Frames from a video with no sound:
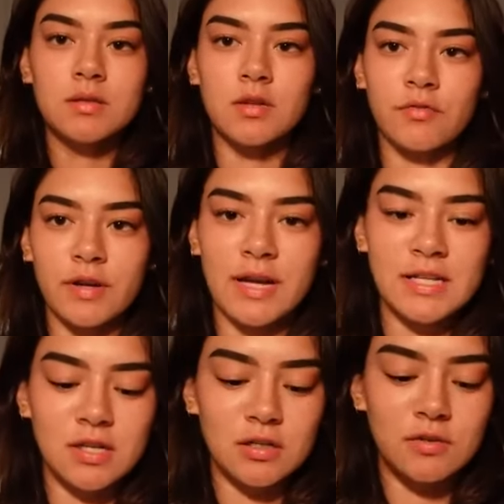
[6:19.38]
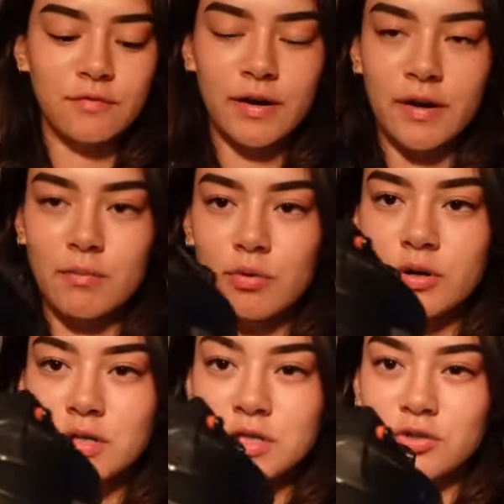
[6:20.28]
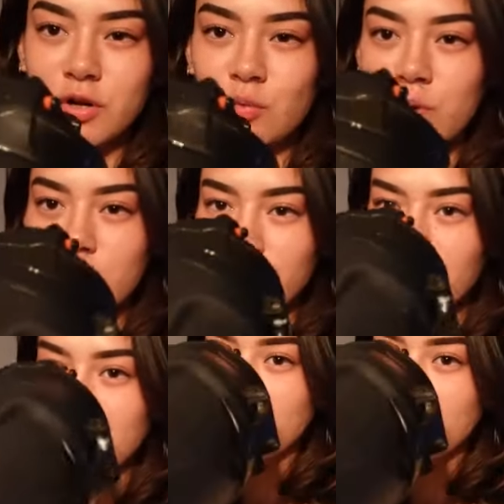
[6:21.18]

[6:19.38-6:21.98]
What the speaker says: Don't forget, it's also very important to drink water.